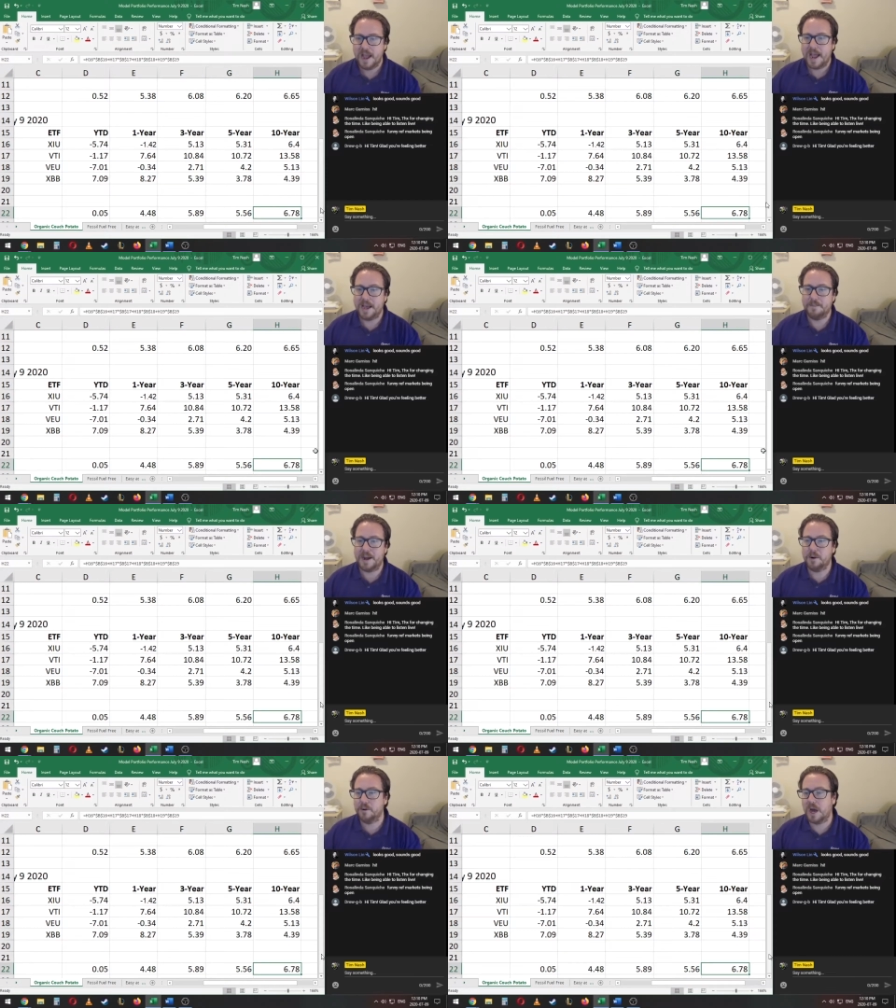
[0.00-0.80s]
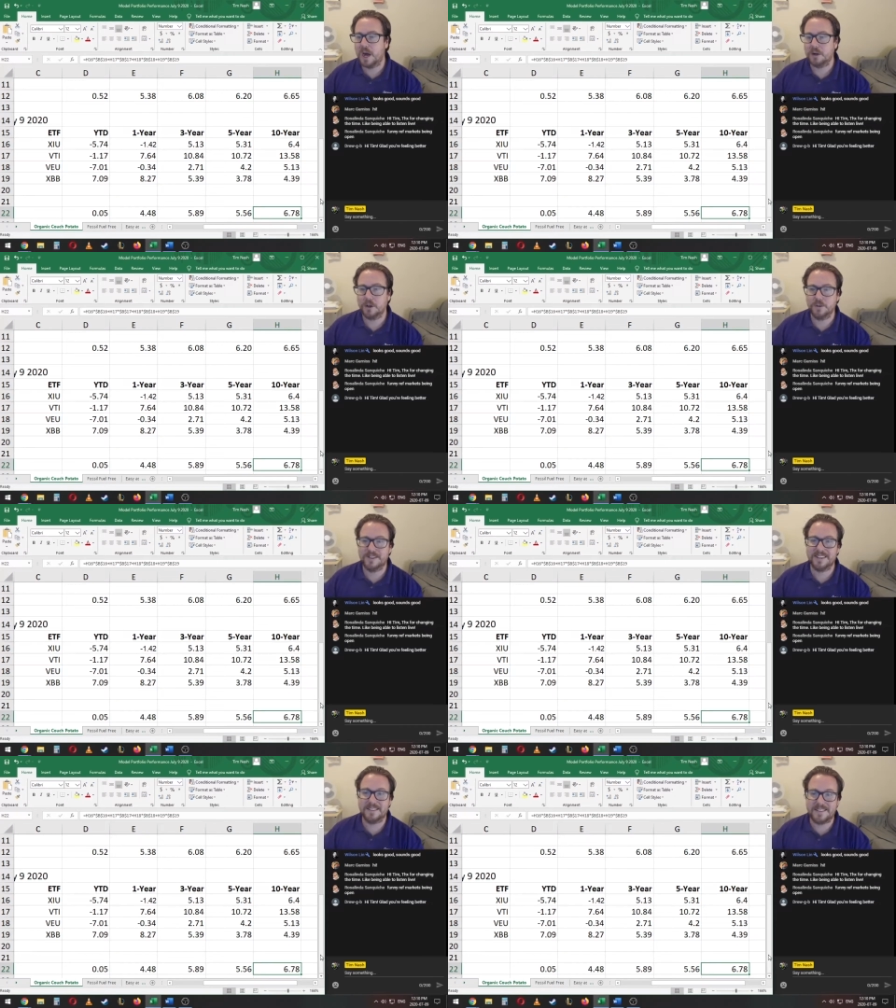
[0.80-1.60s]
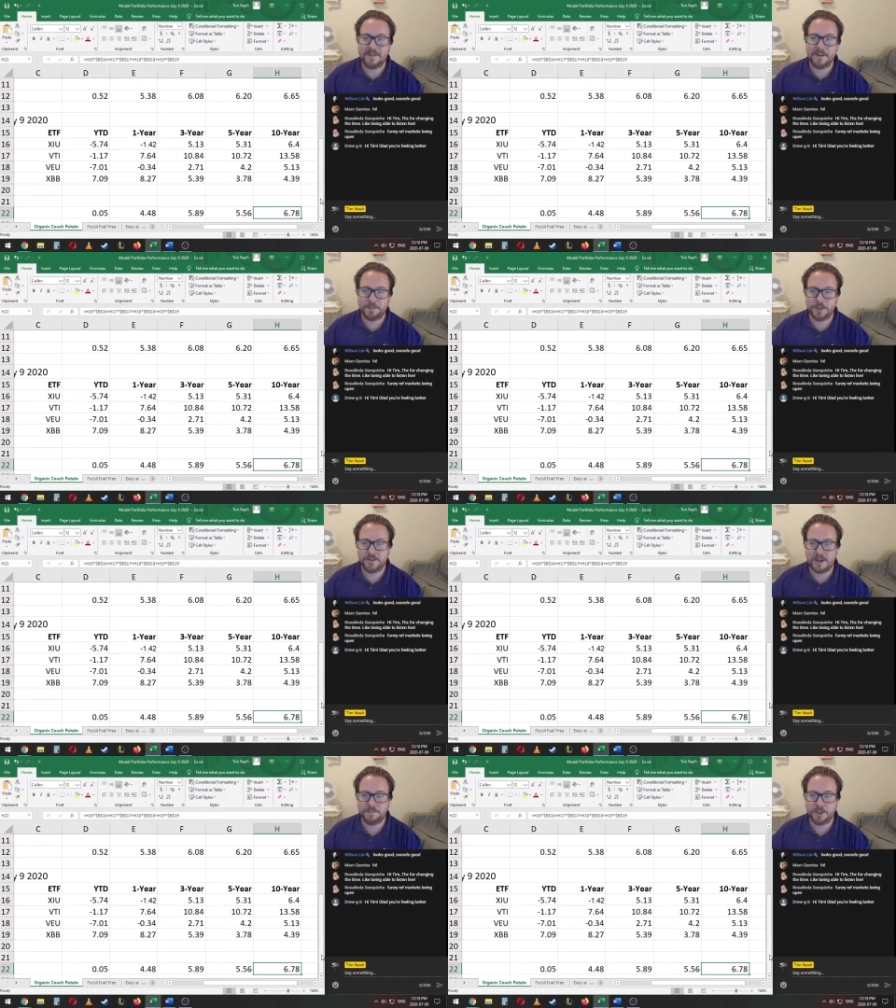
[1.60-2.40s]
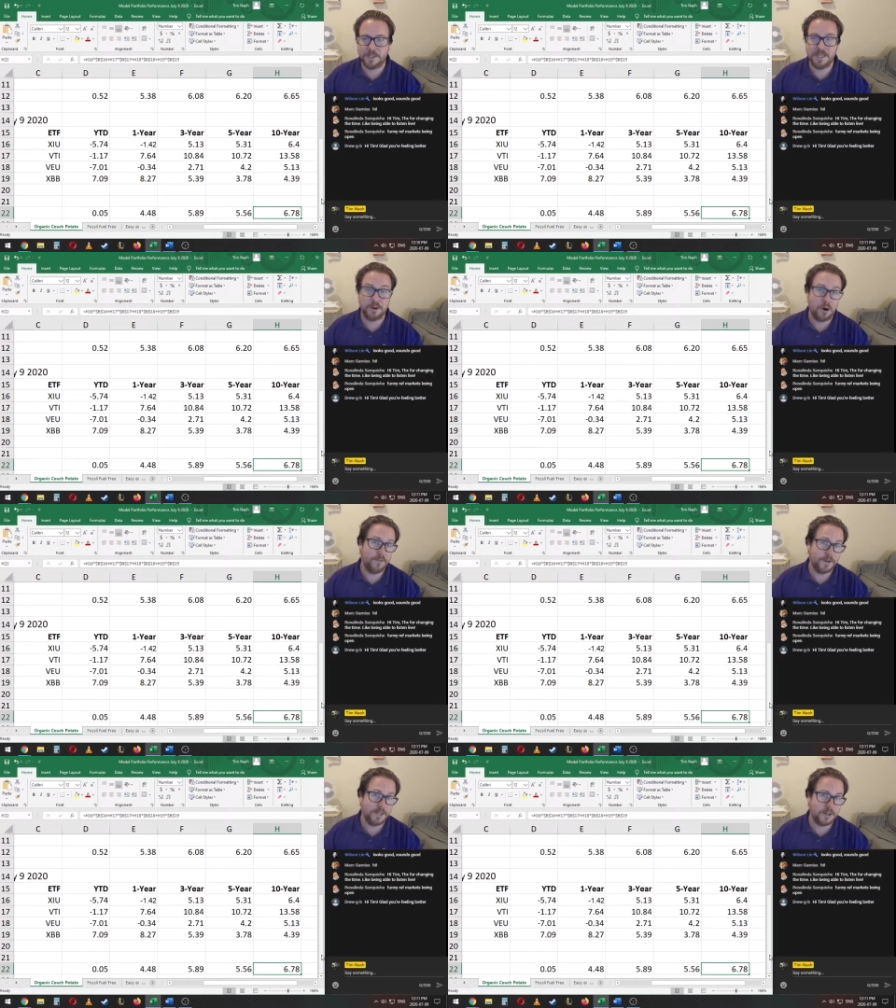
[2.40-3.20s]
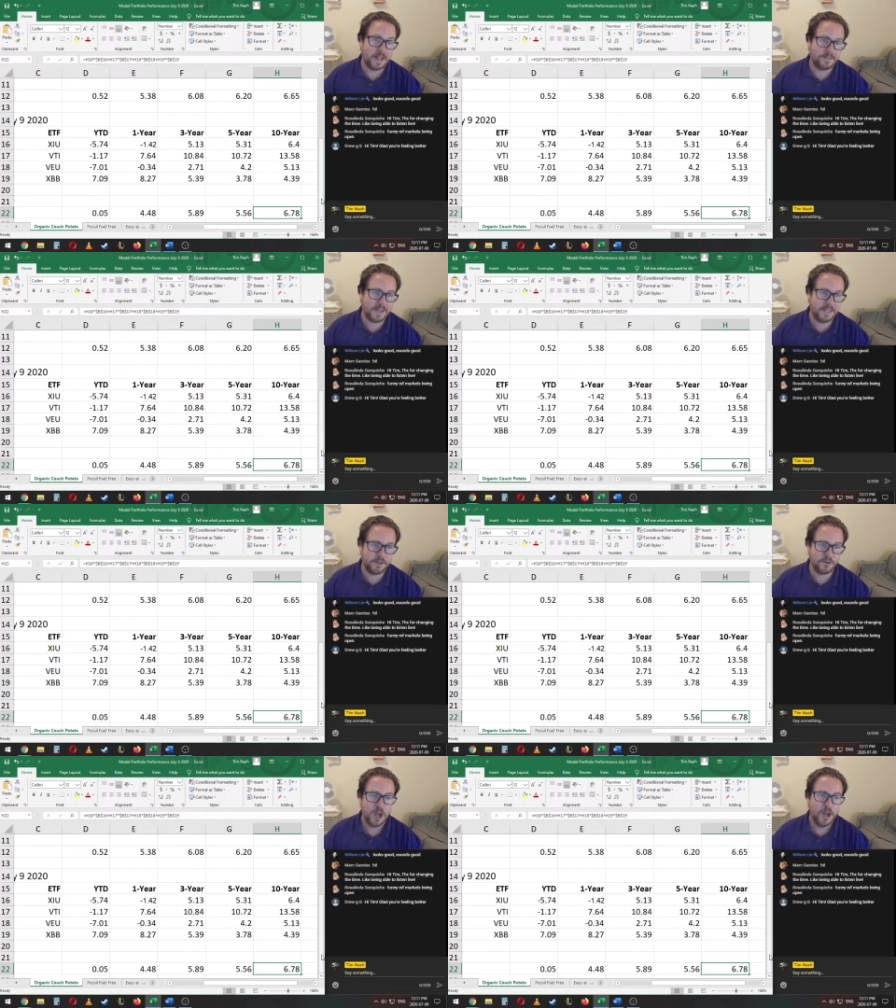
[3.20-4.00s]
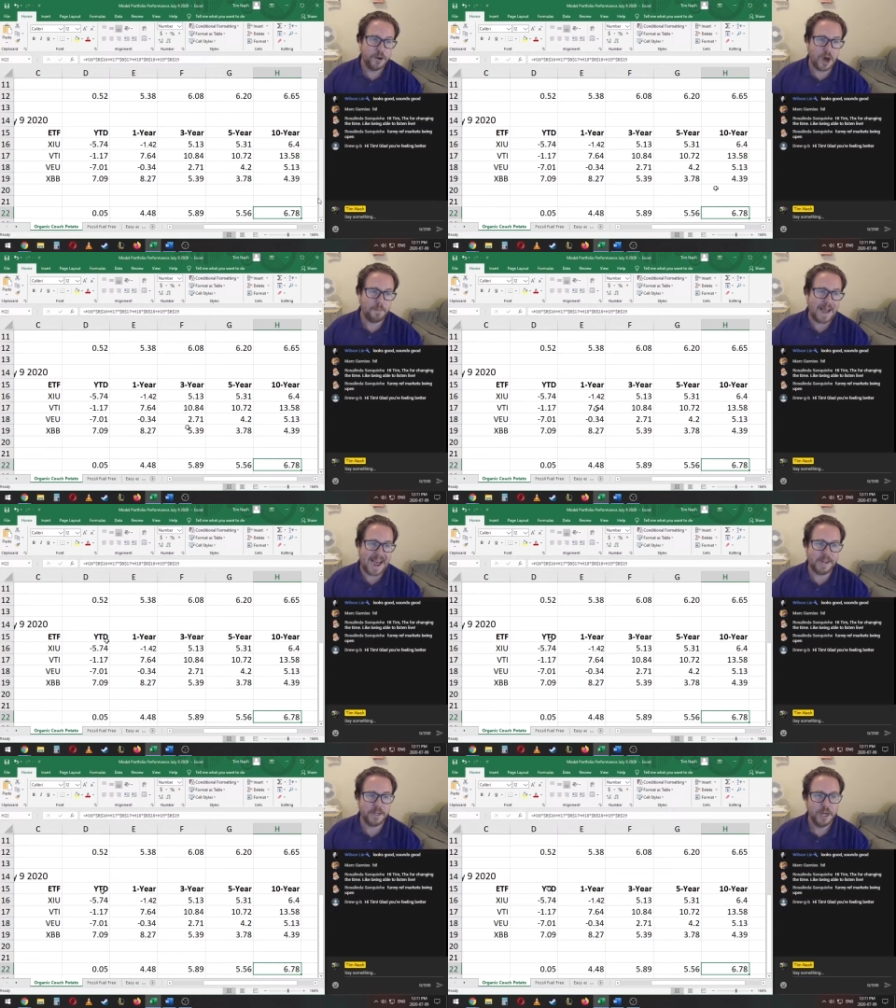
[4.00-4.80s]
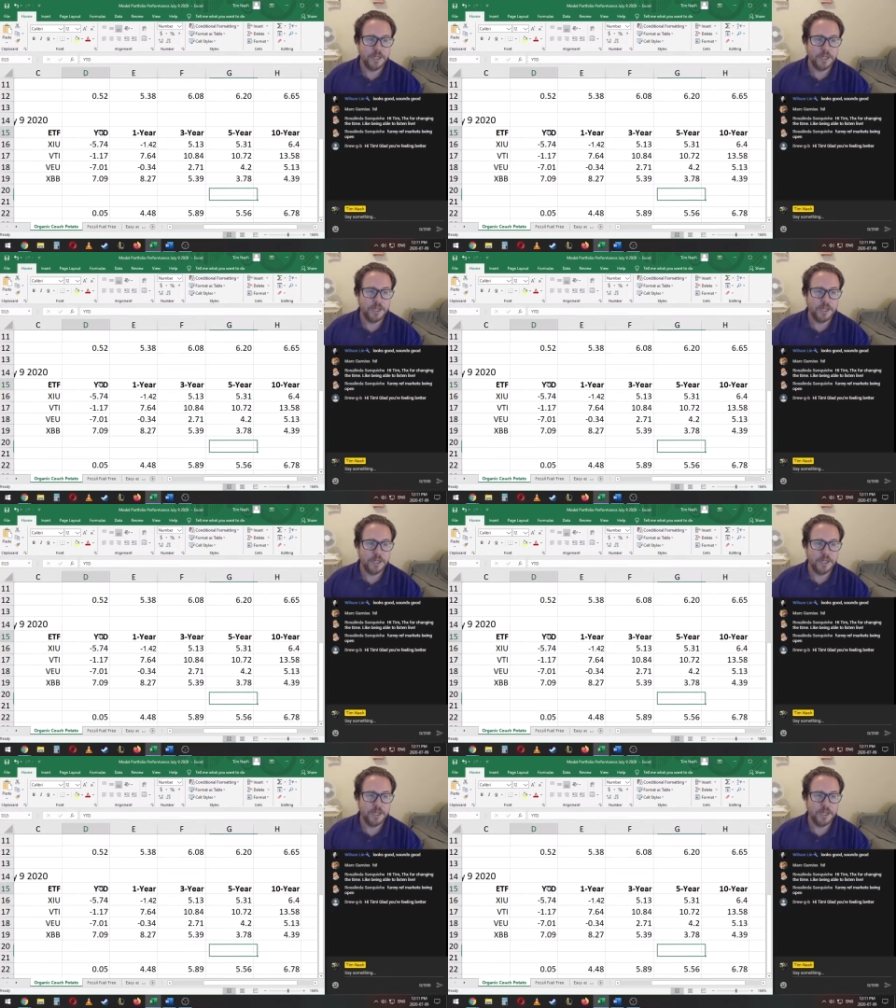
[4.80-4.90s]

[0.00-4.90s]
and about close to 7% per year over each of the last 10 years. Not bad.